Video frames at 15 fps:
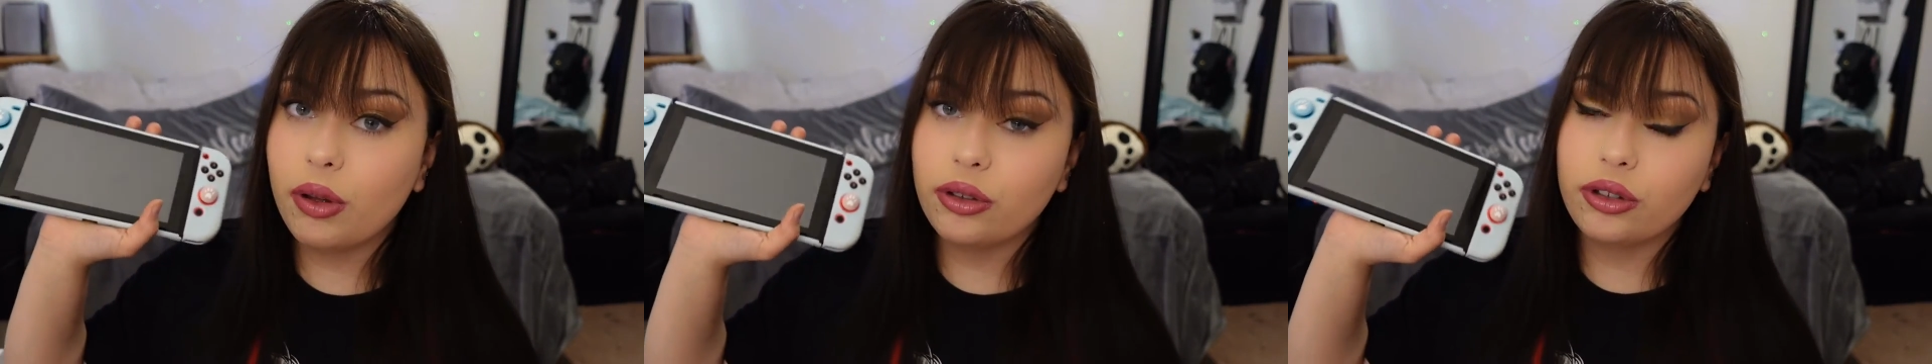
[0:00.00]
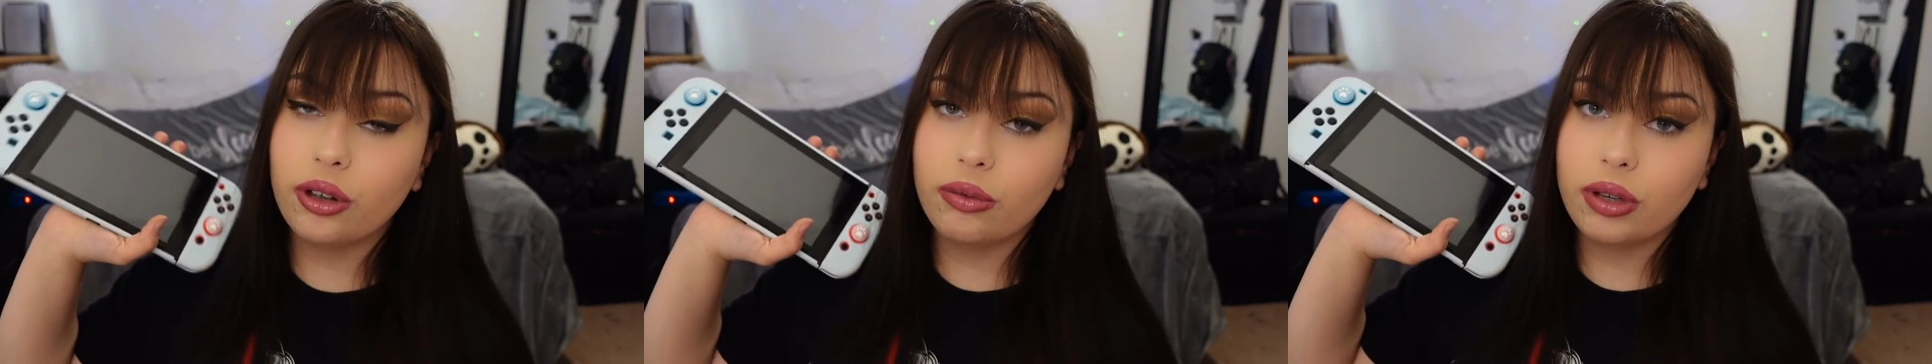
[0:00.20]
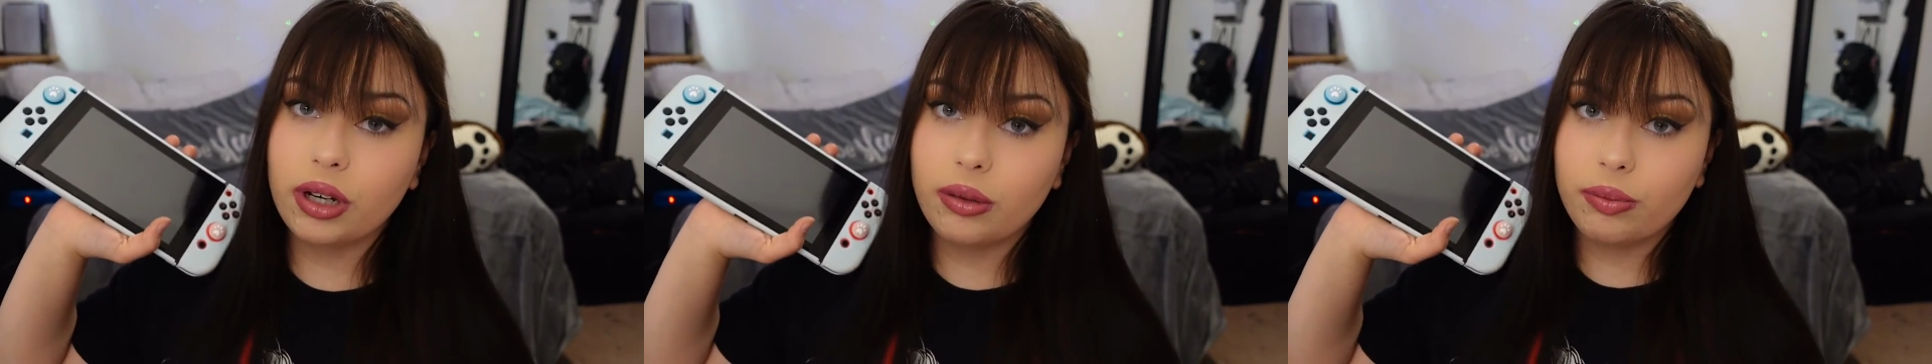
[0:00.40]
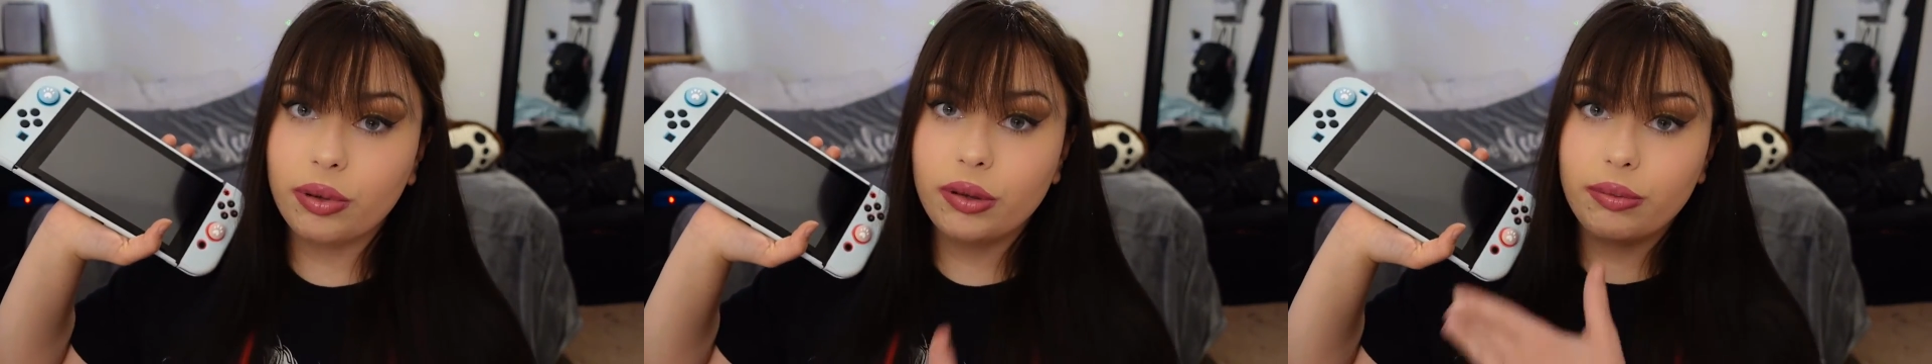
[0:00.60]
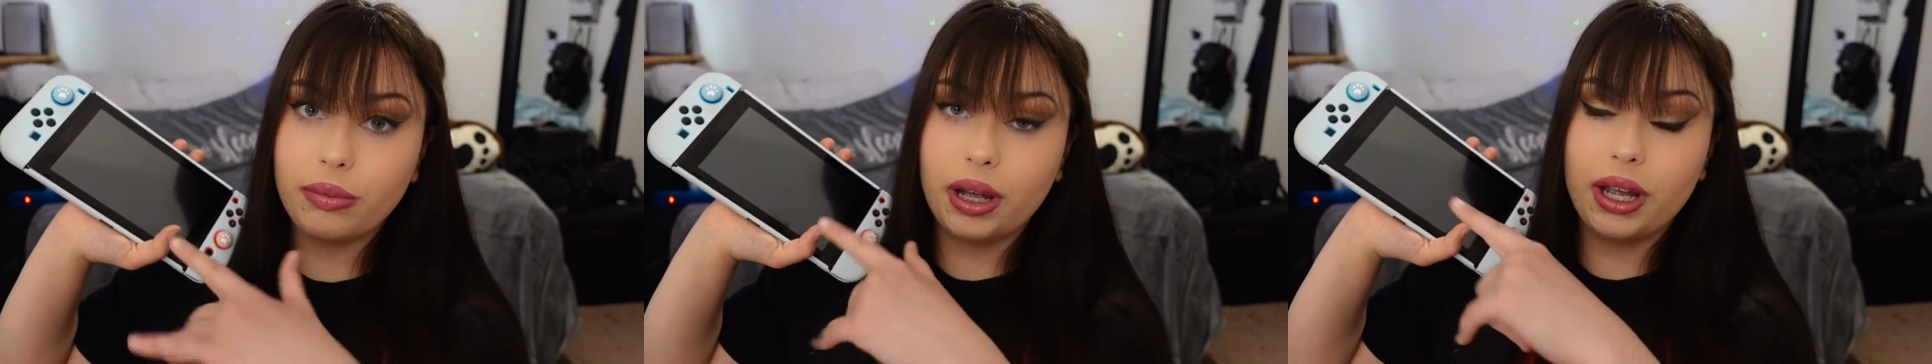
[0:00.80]
Also, I'm gonna
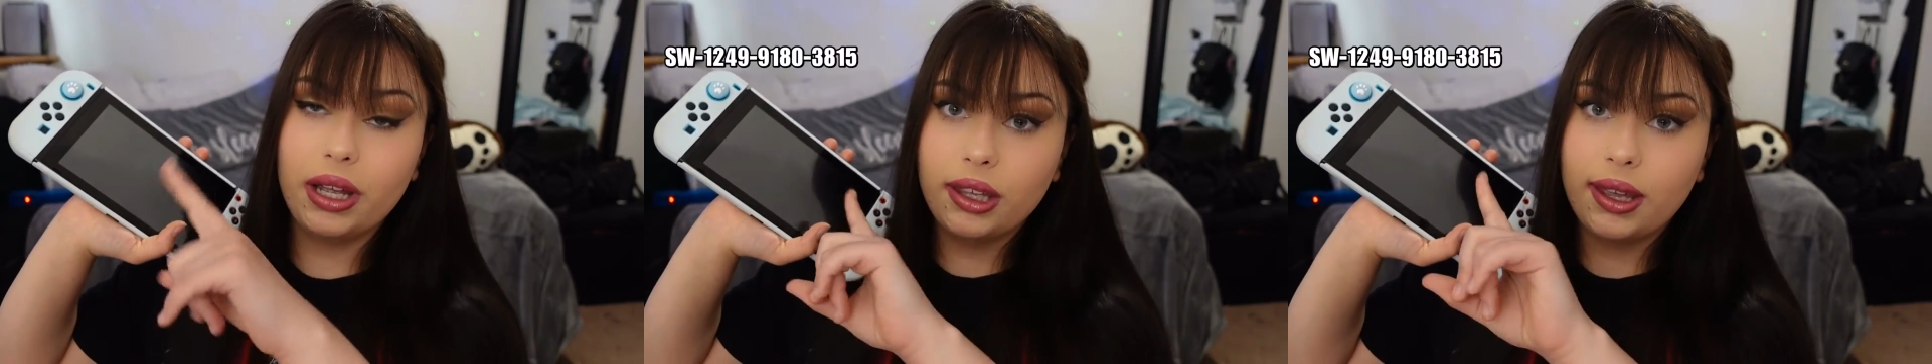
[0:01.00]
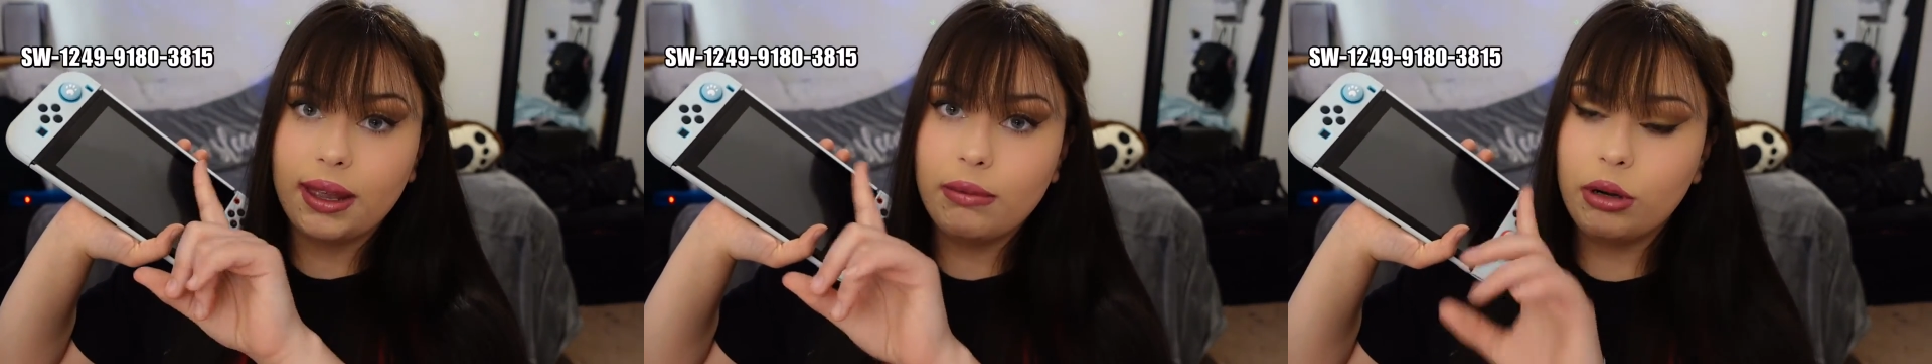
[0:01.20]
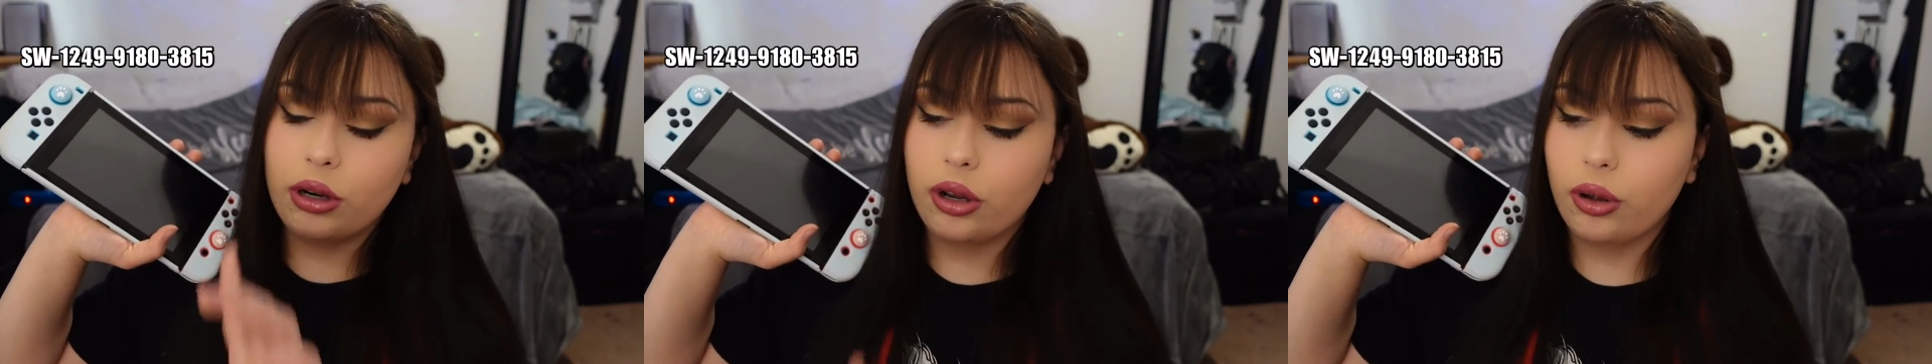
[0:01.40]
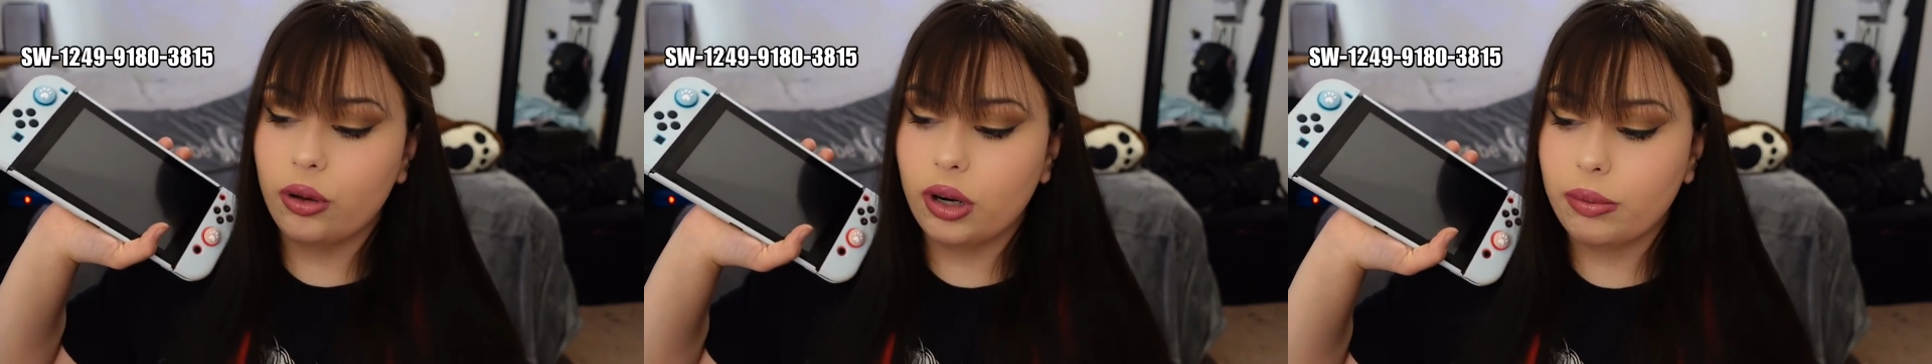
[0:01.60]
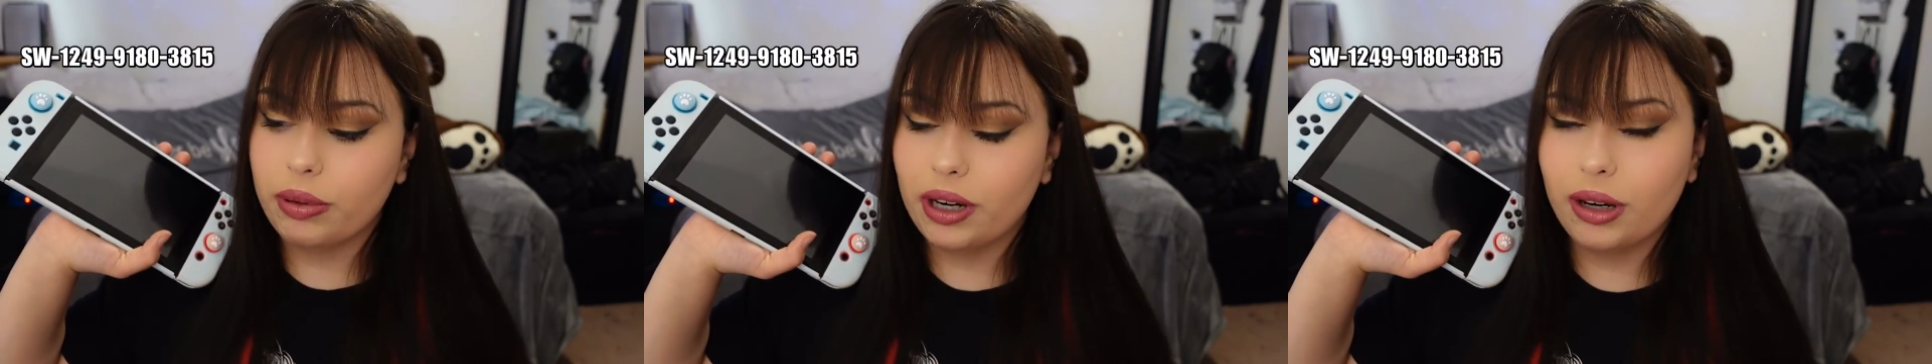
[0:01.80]
put my gamer
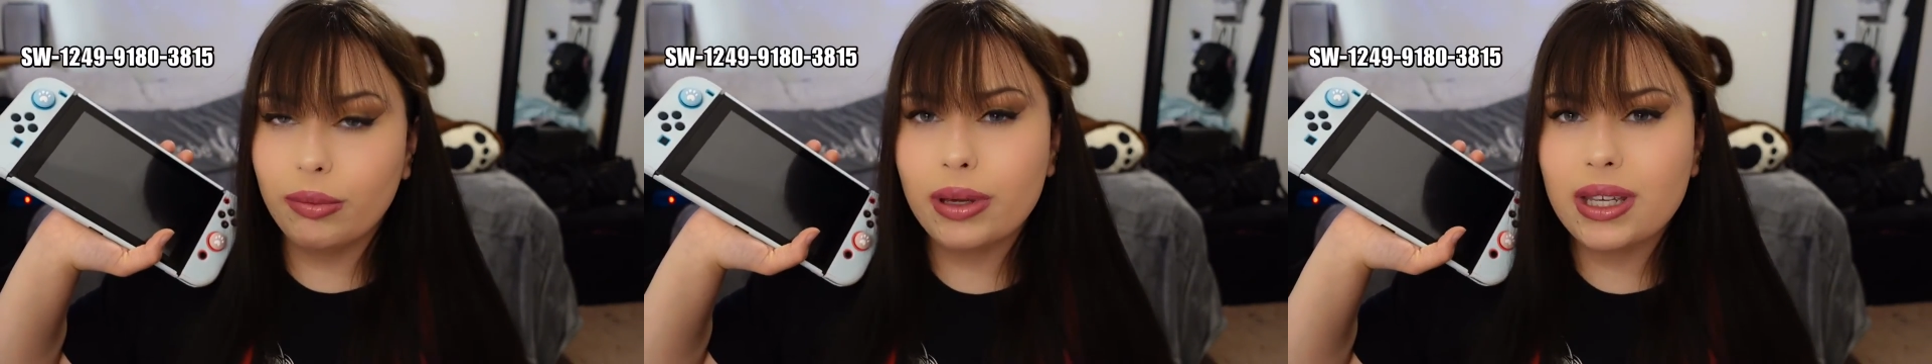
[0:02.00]
code up here